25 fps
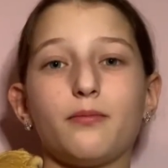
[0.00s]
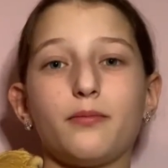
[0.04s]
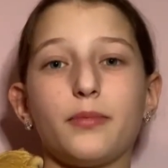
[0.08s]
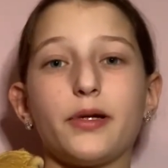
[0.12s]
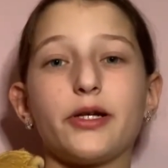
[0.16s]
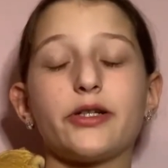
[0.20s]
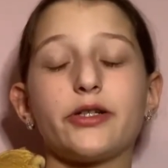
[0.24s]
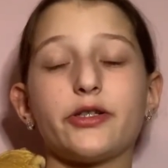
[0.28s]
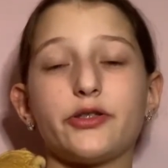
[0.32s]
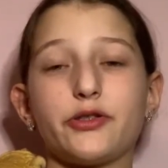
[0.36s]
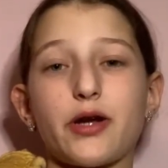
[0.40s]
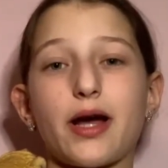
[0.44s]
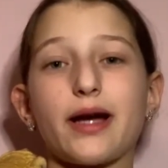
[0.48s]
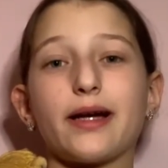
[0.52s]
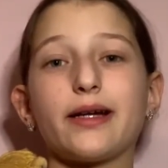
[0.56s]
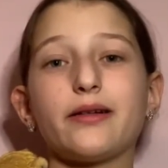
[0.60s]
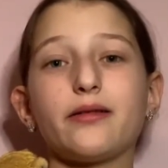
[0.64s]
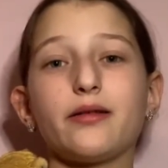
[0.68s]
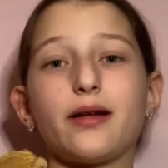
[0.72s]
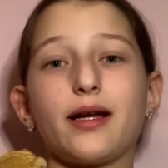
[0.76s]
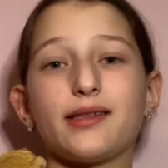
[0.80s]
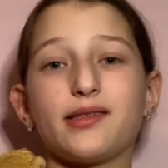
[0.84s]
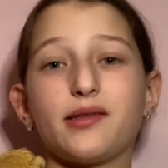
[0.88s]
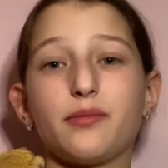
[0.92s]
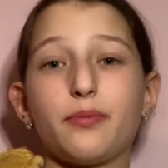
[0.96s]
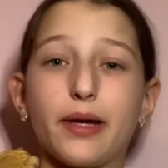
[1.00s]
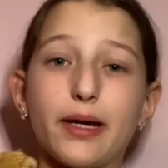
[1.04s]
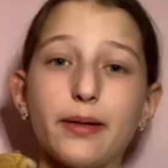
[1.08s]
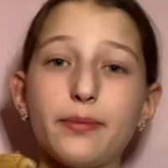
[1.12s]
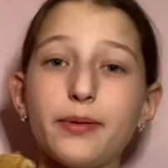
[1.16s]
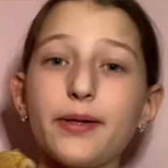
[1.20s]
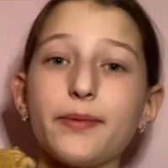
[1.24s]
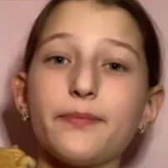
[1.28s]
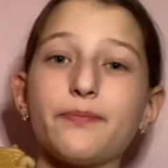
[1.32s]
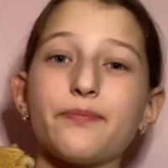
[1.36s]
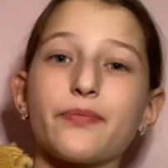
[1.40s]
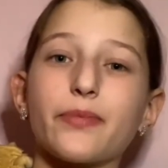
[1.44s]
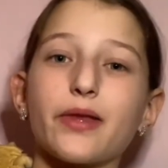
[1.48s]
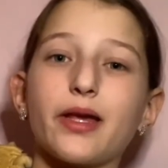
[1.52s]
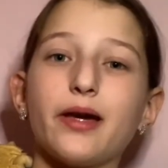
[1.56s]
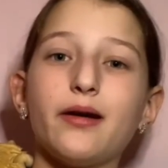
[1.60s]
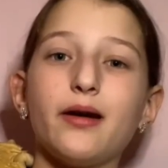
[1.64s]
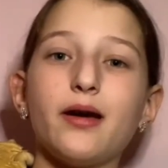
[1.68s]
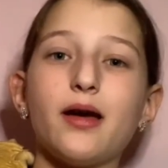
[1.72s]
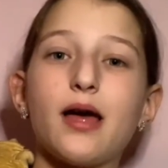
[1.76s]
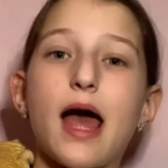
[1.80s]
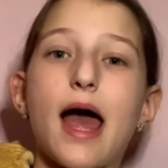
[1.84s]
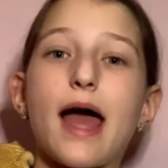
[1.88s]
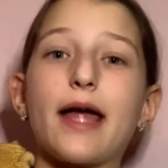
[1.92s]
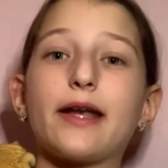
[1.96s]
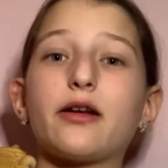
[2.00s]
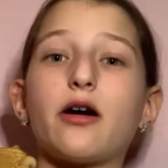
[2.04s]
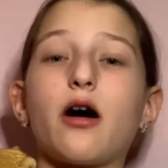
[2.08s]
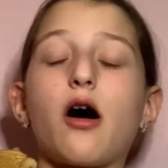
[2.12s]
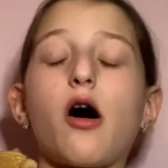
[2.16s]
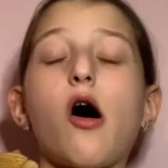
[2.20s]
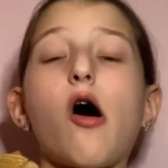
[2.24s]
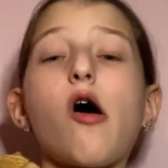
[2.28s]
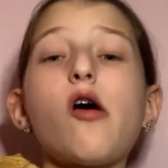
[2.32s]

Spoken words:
bearded dragon as a baby. And